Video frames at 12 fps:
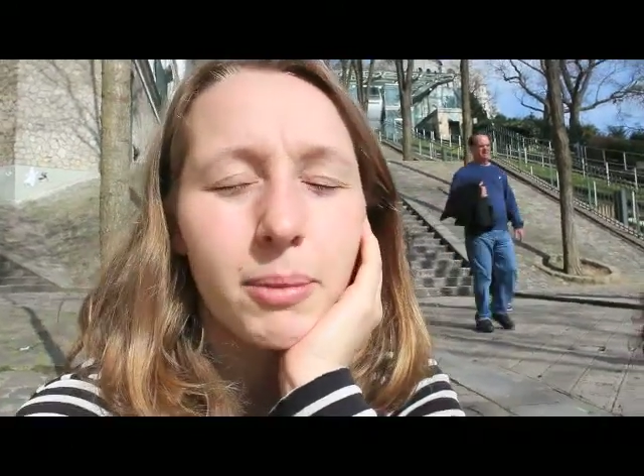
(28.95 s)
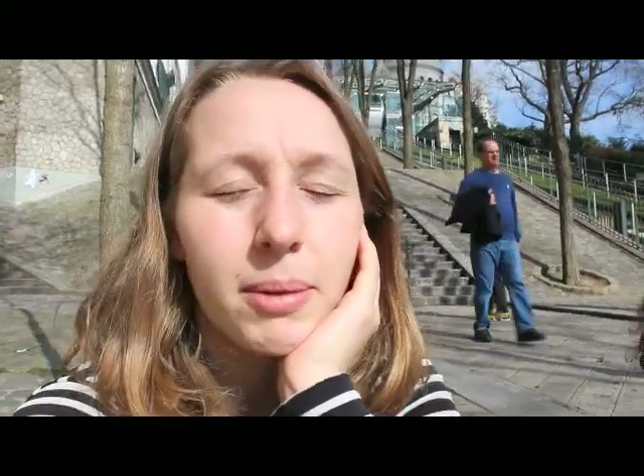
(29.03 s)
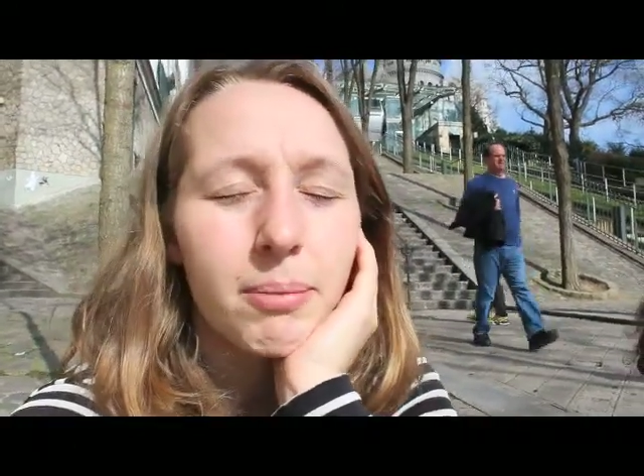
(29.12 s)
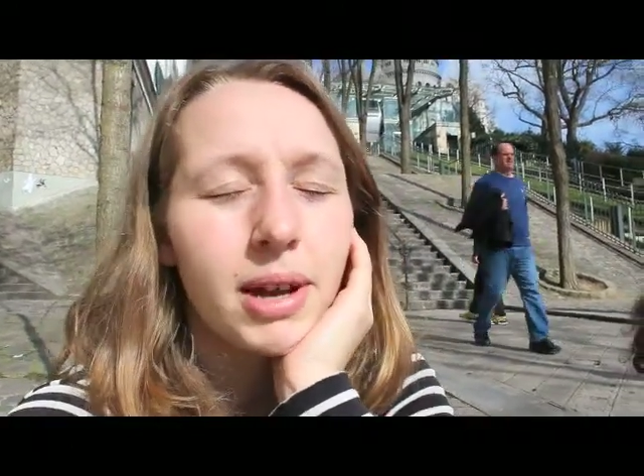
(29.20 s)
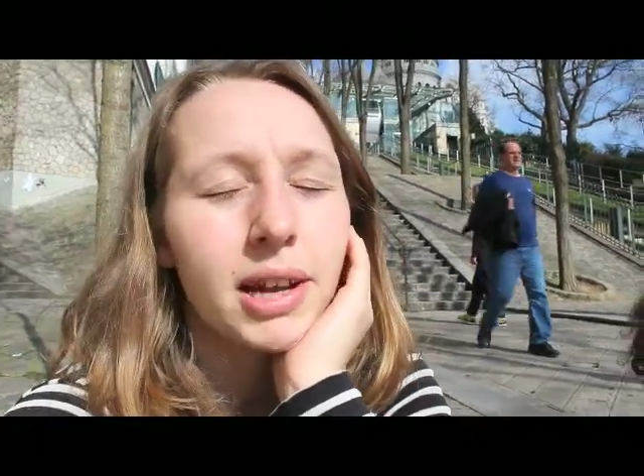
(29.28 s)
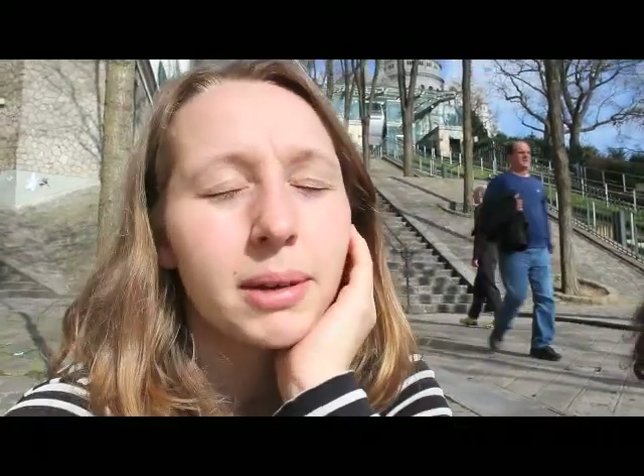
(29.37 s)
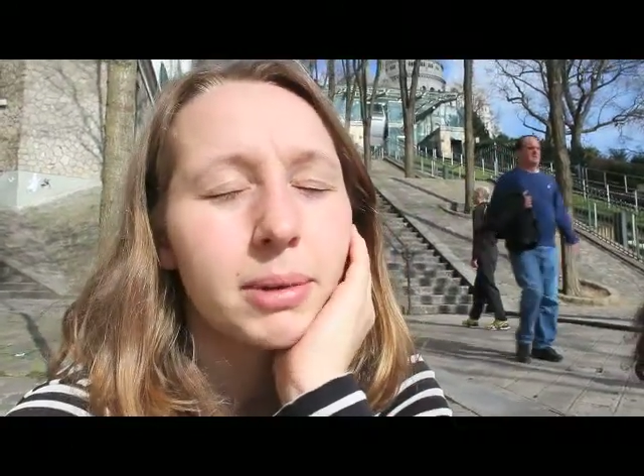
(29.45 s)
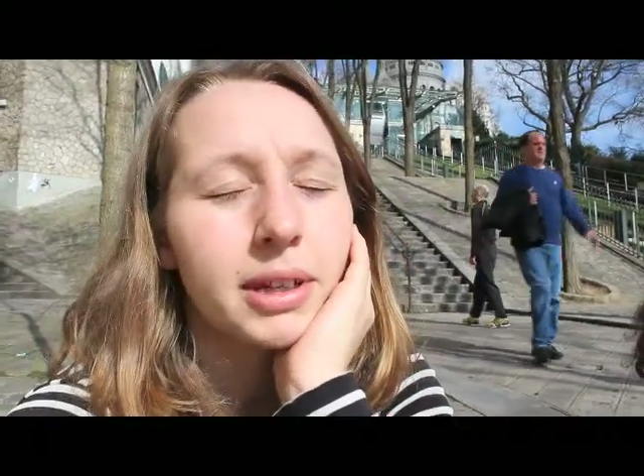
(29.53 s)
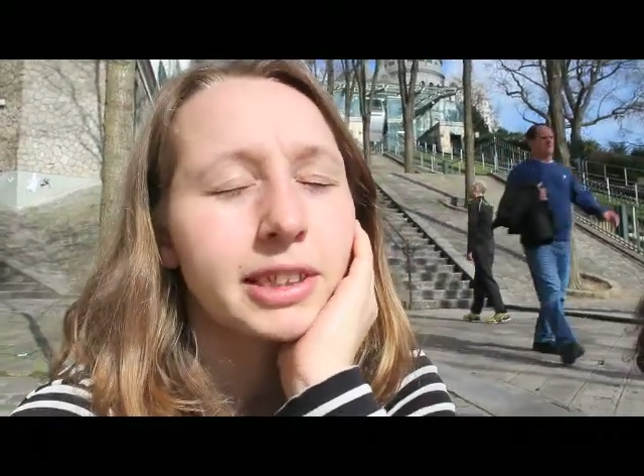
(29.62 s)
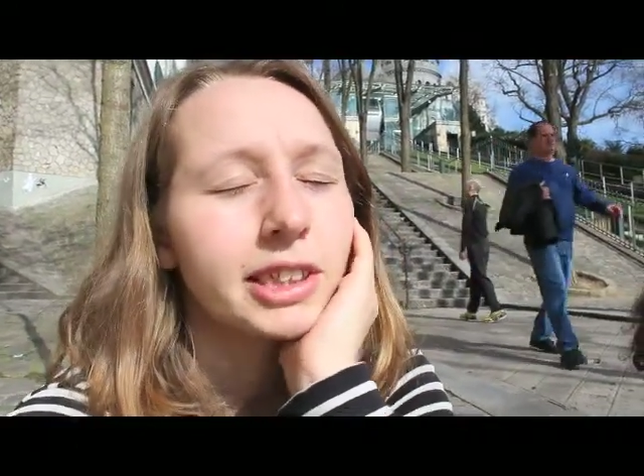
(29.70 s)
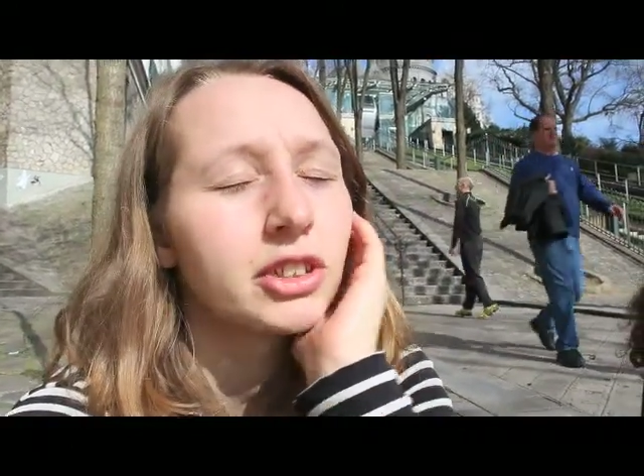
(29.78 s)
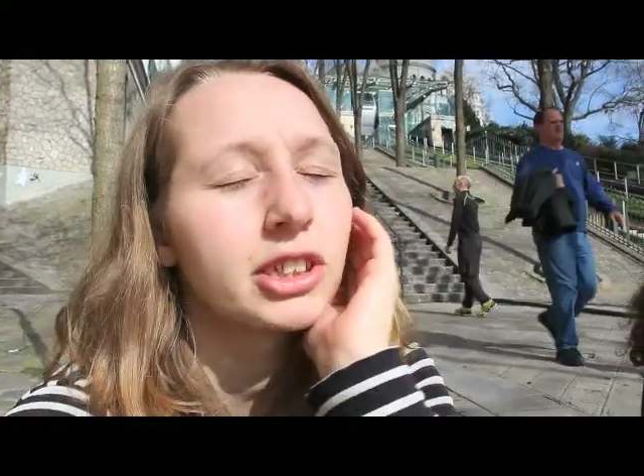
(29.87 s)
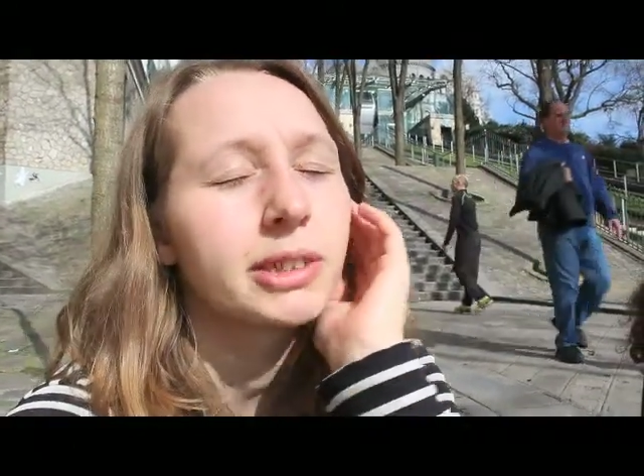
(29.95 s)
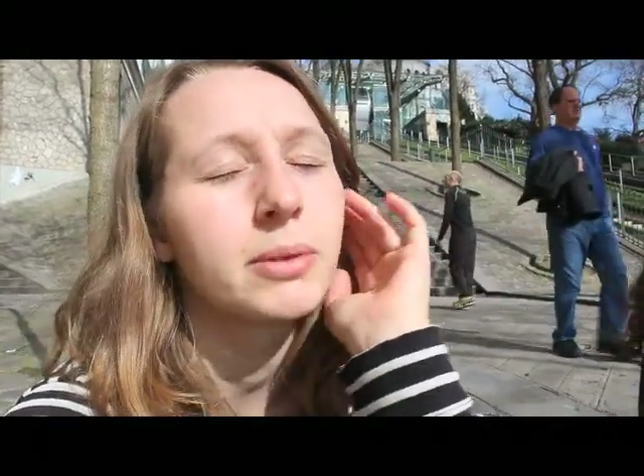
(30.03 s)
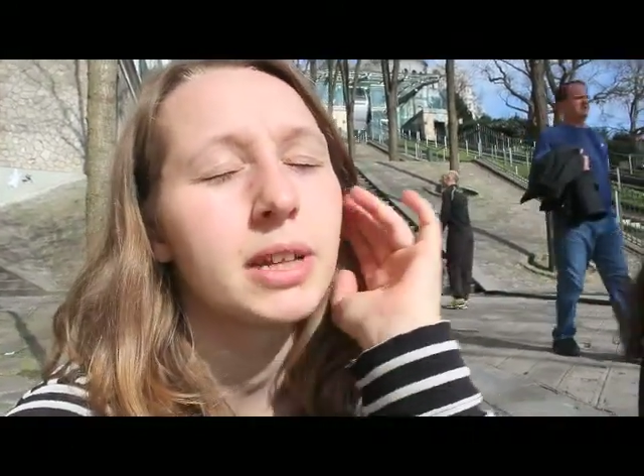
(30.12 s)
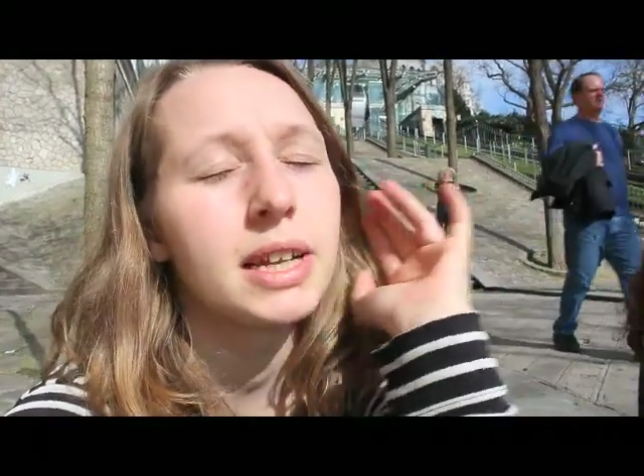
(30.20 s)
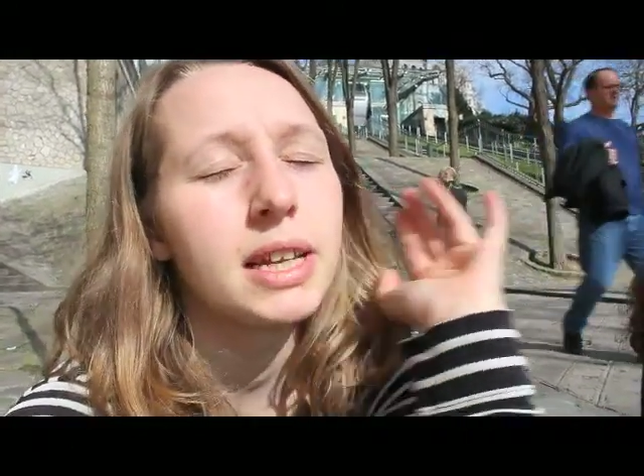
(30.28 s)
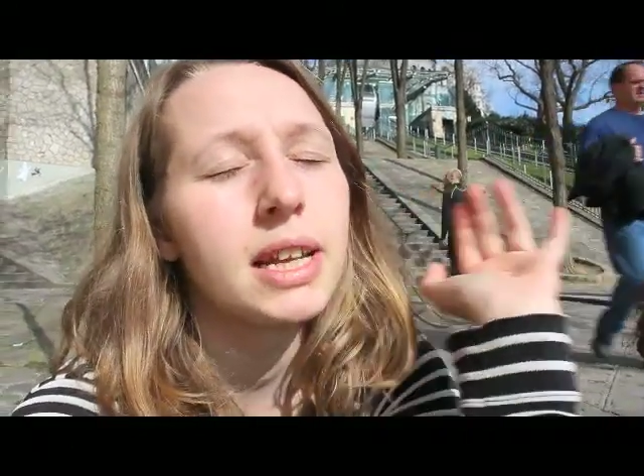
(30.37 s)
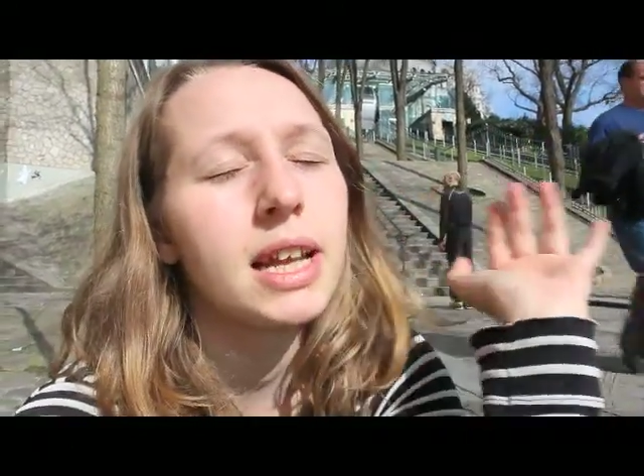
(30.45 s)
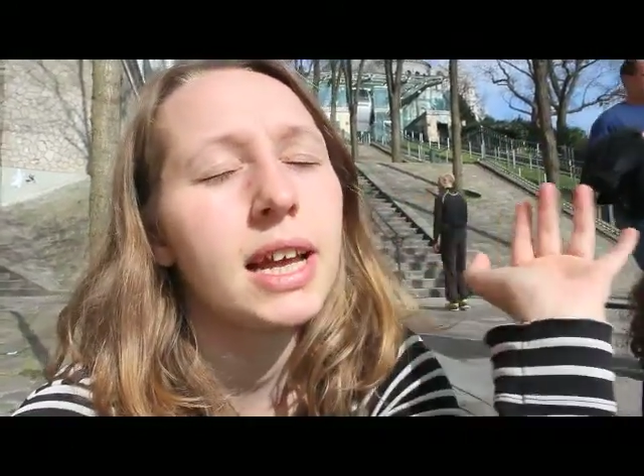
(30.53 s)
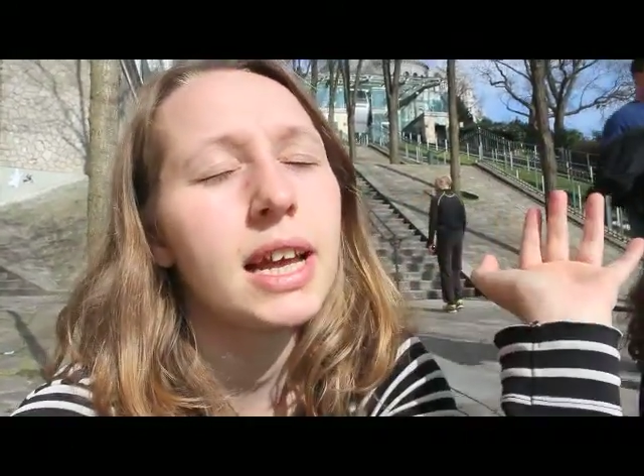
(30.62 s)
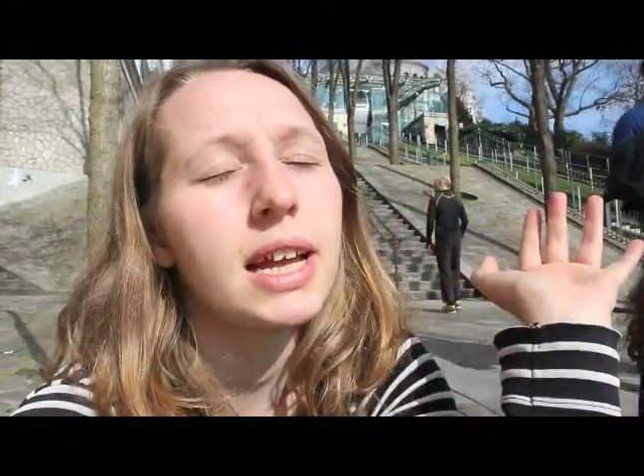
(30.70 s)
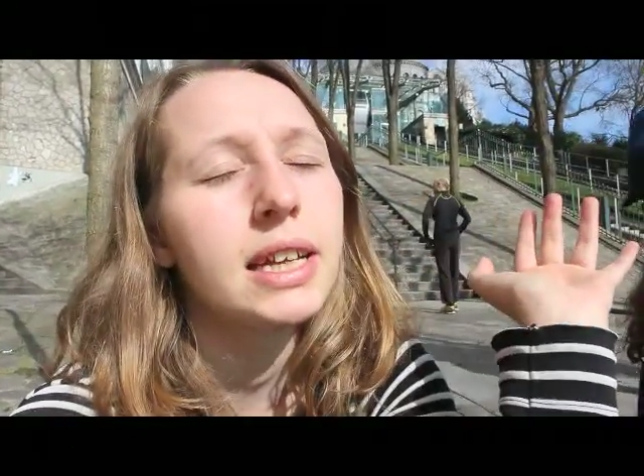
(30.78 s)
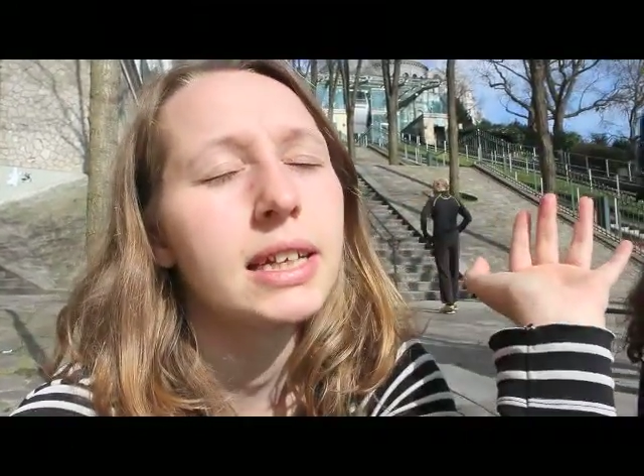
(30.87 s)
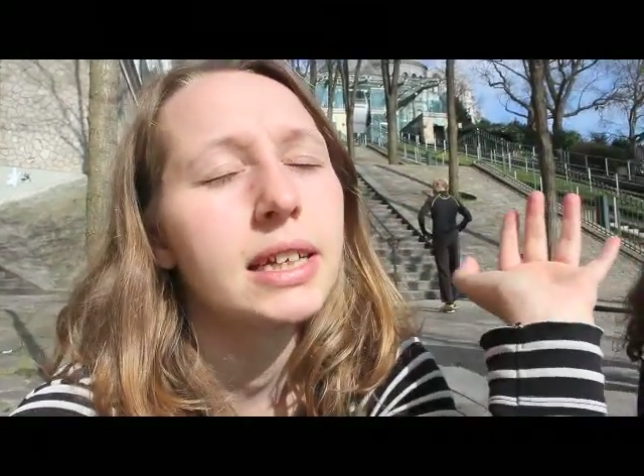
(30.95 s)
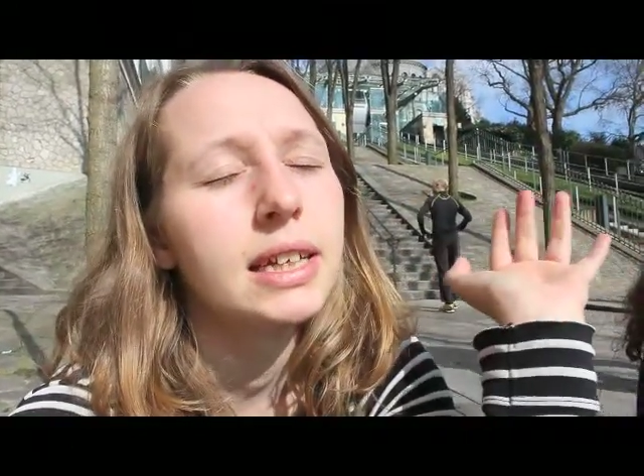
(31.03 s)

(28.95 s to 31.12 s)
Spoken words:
my mind because I just want to lay